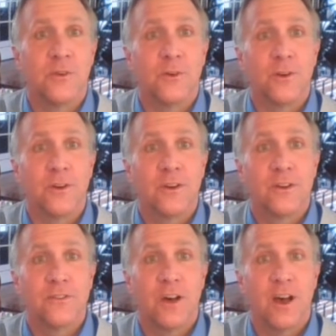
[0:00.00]
four,
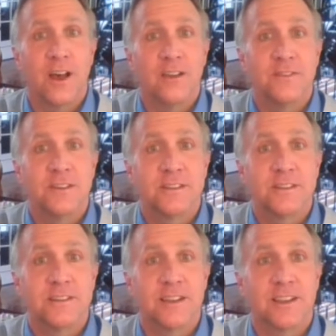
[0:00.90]
five,
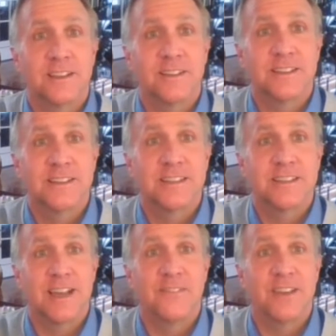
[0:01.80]
six,
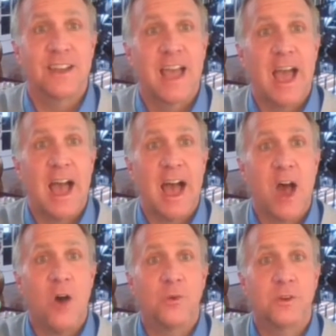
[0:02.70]
seven.
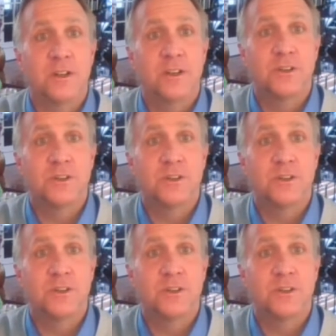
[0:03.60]
Out.